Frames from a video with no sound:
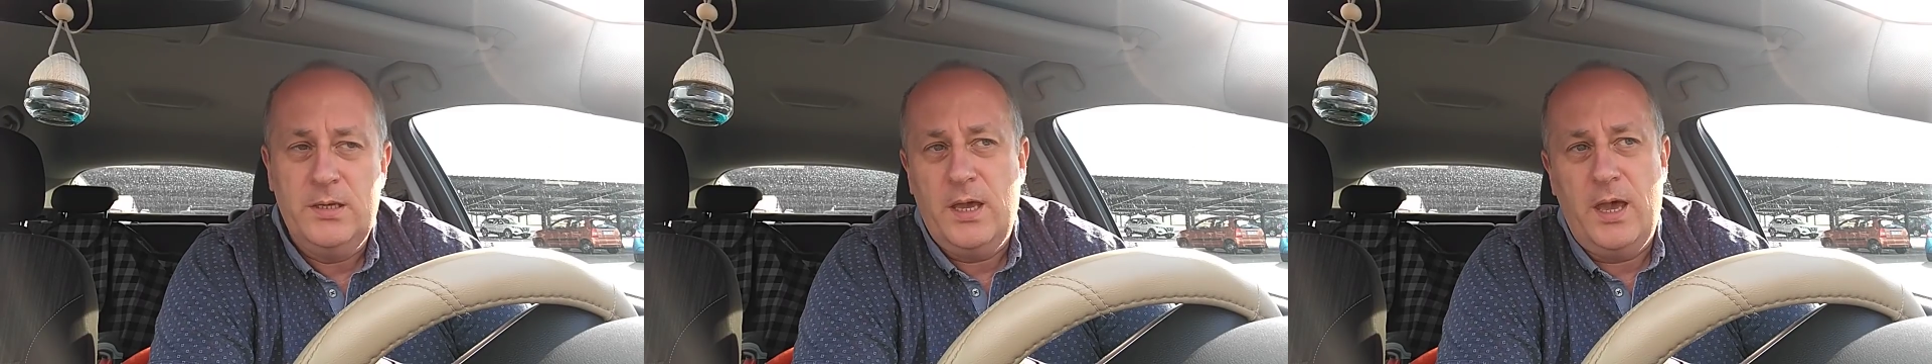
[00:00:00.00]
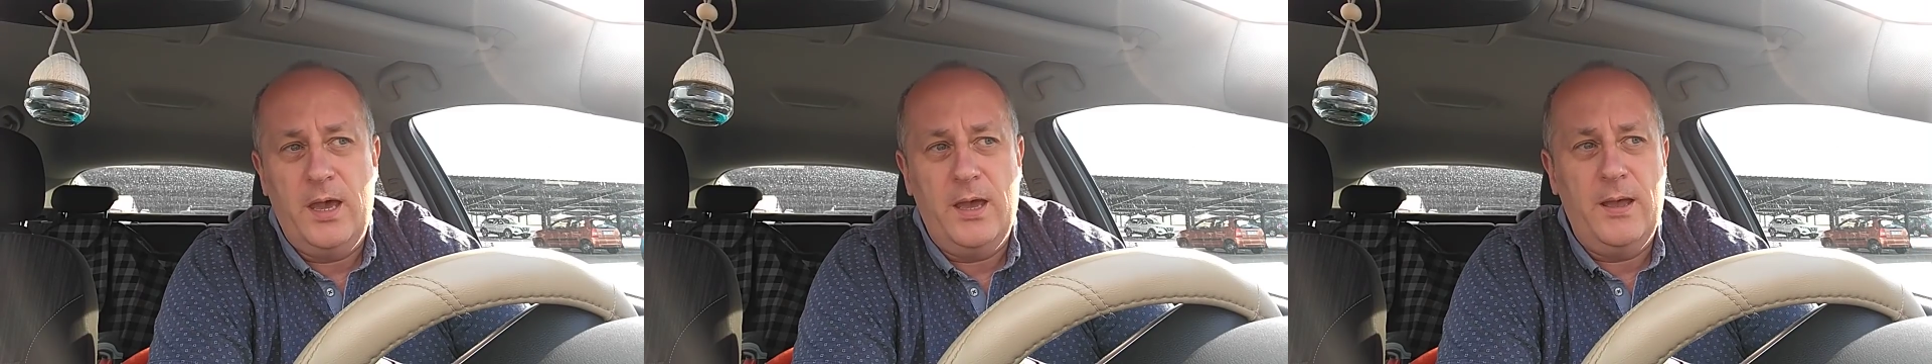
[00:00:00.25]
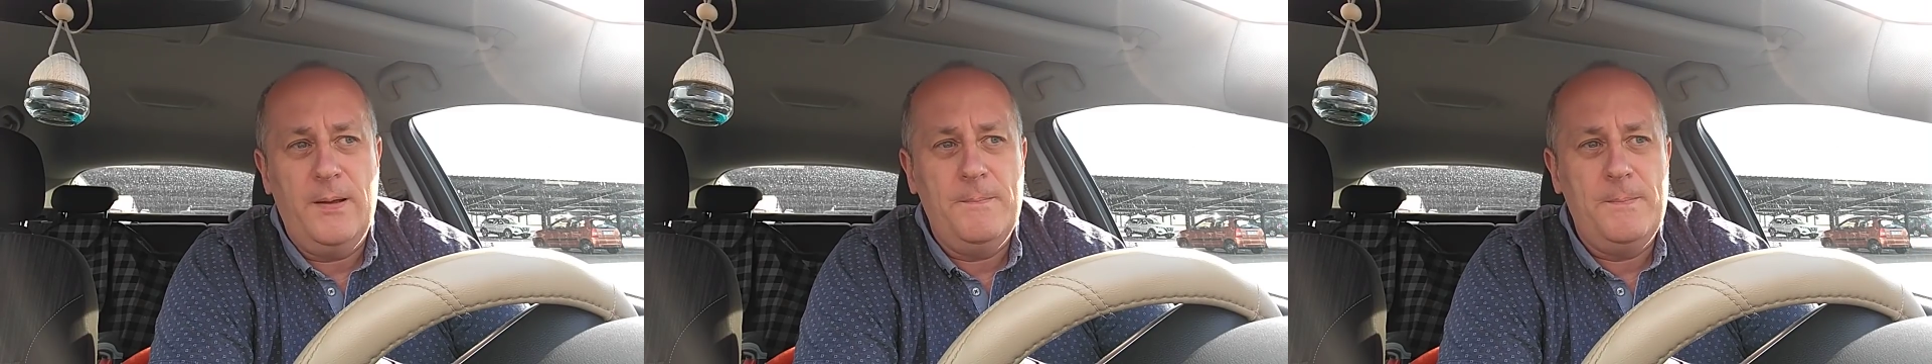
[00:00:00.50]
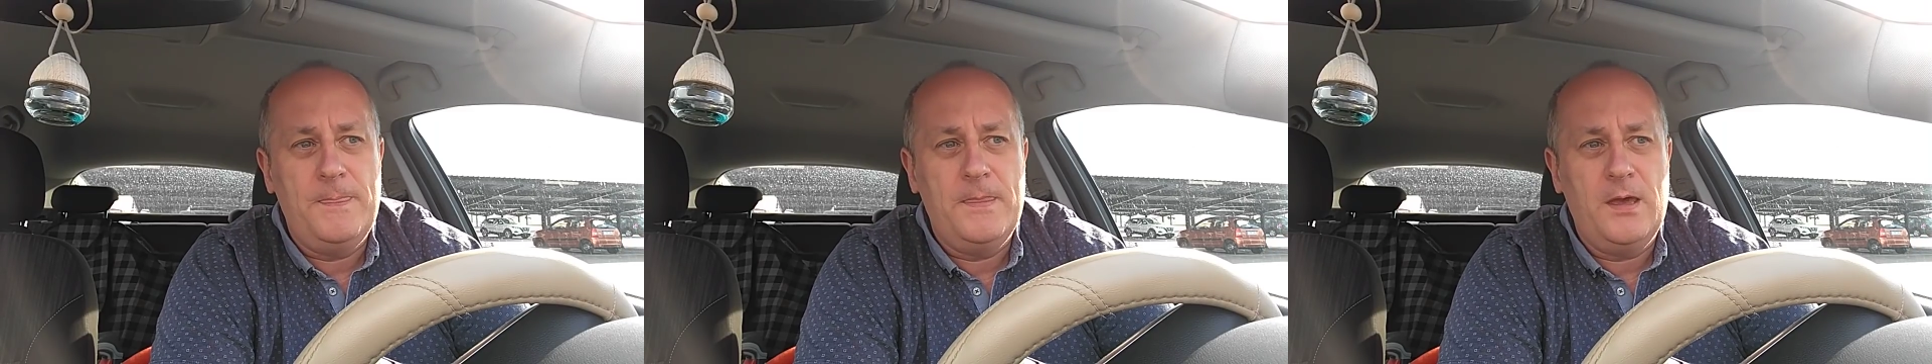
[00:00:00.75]

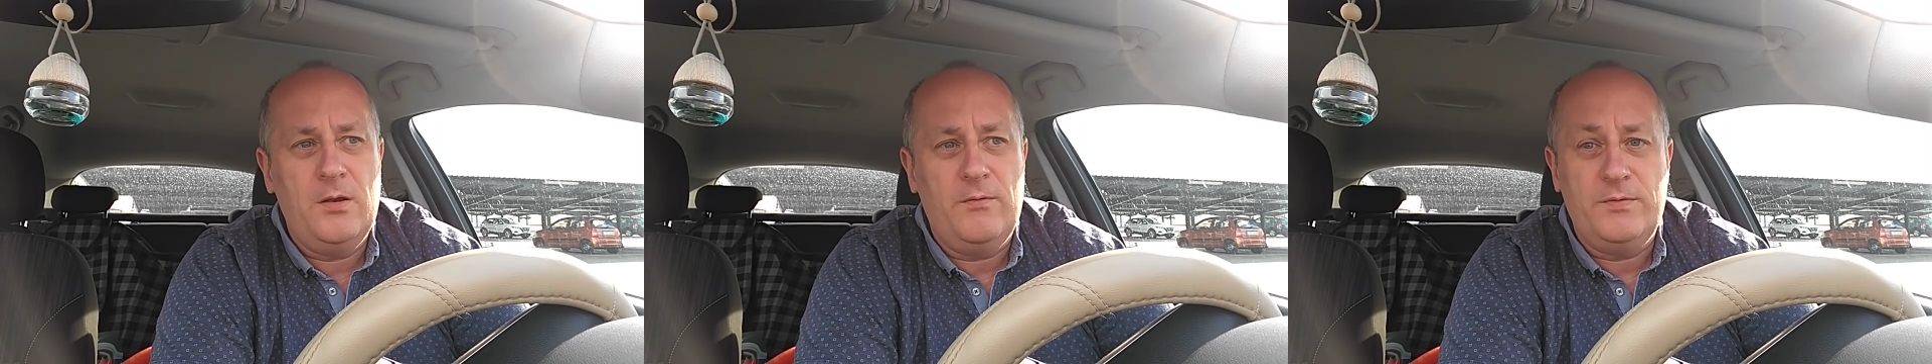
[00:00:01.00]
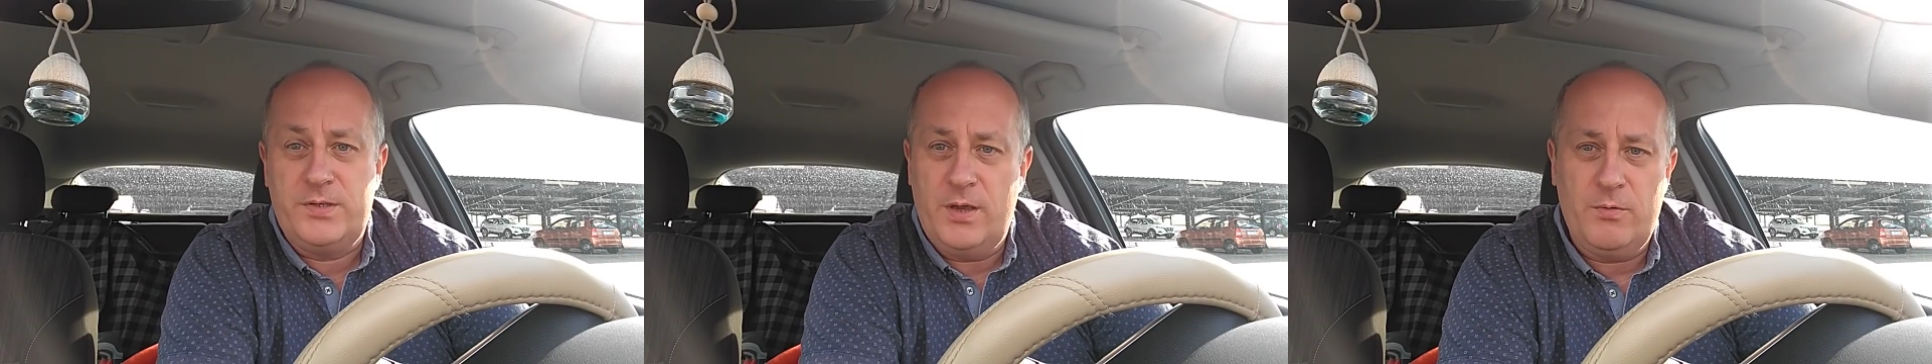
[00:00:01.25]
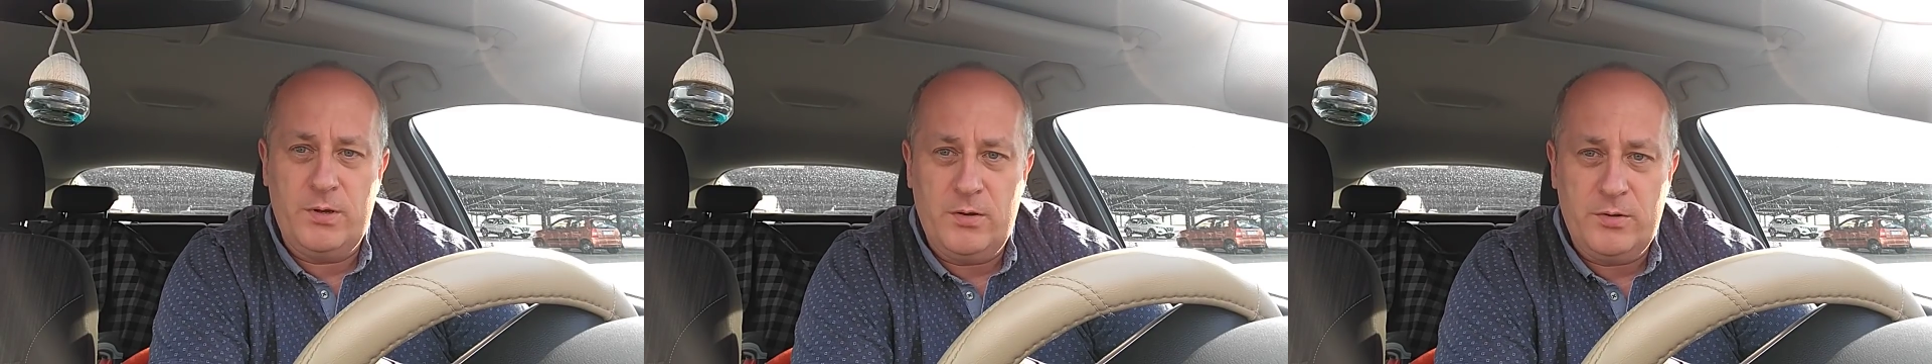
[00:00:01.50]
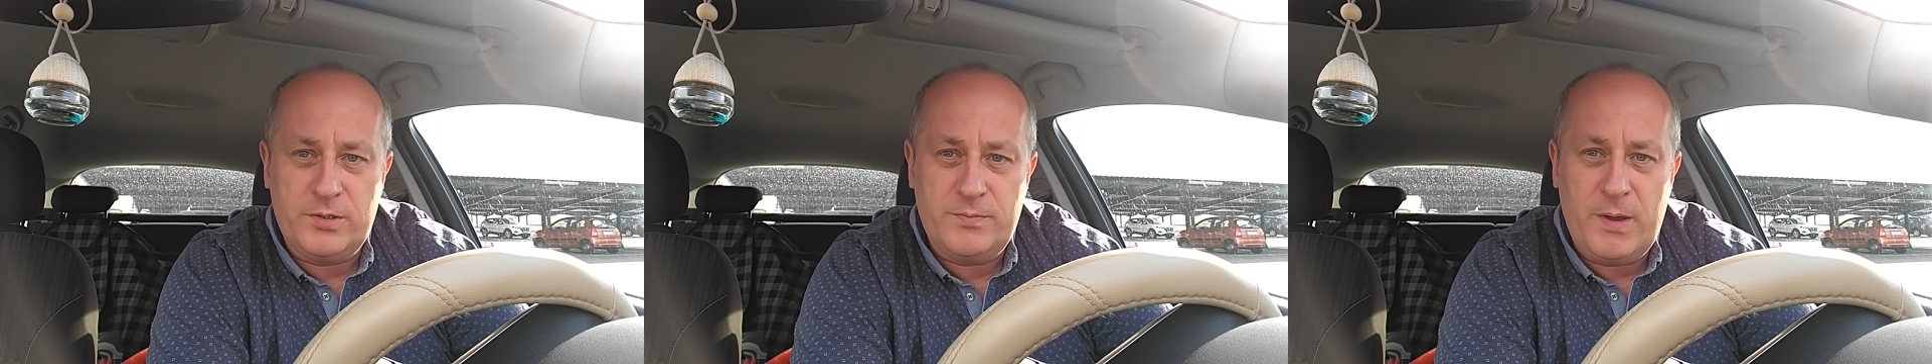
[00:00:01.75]
and obviously I want to
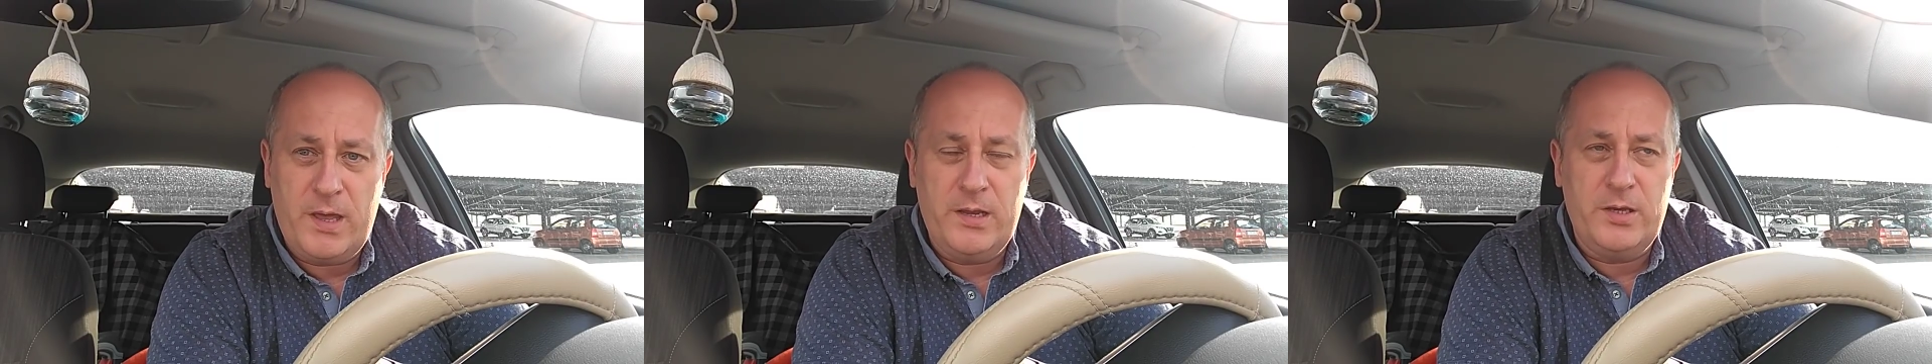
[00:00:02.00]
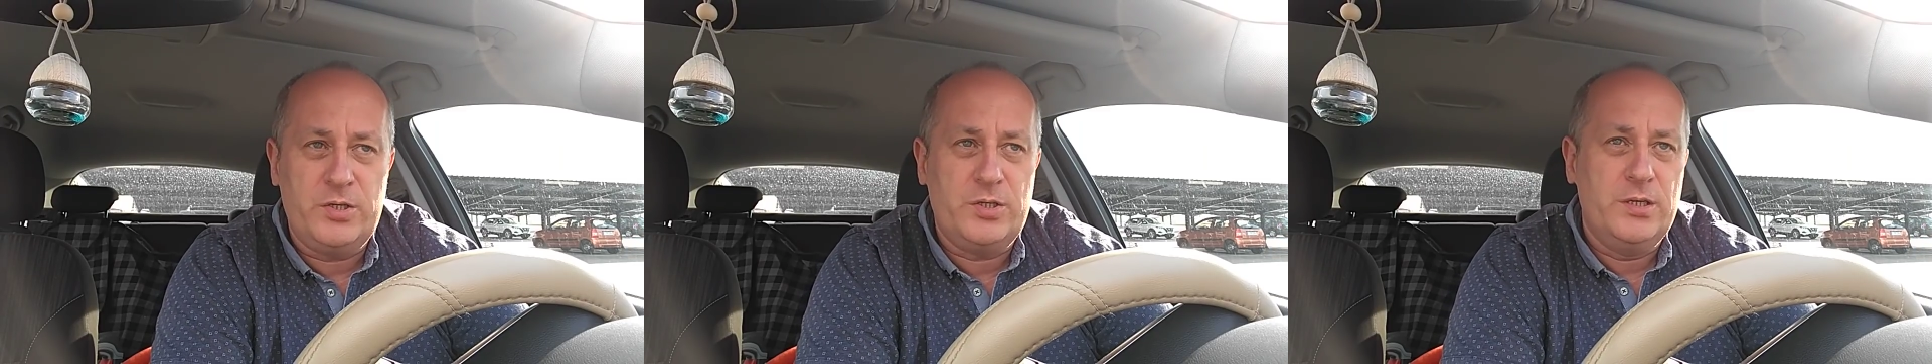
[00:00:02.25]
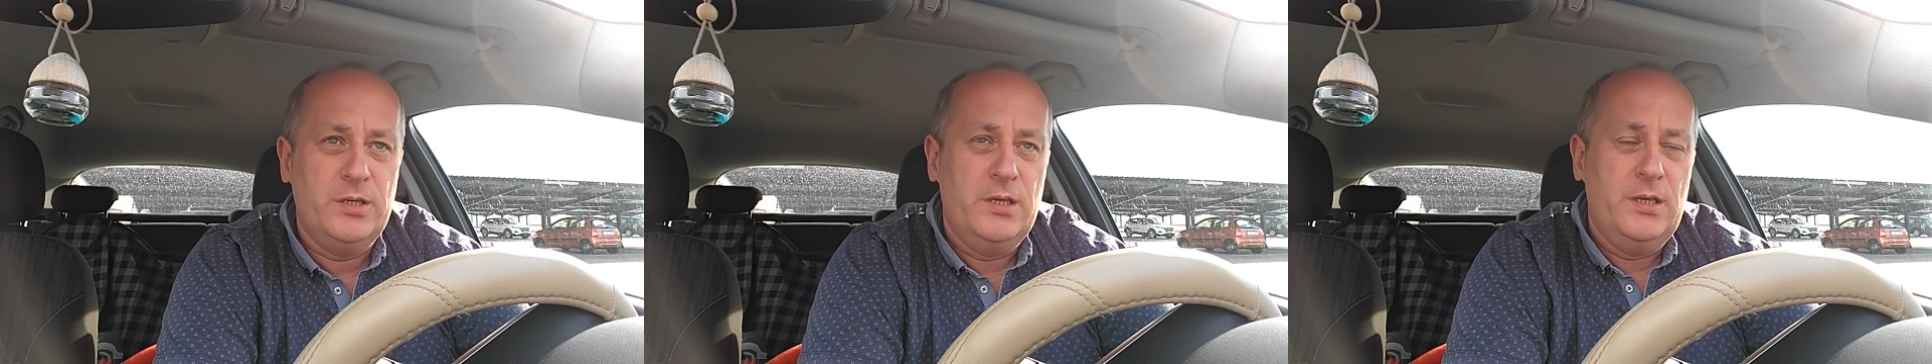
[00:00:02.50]
learn Spanish,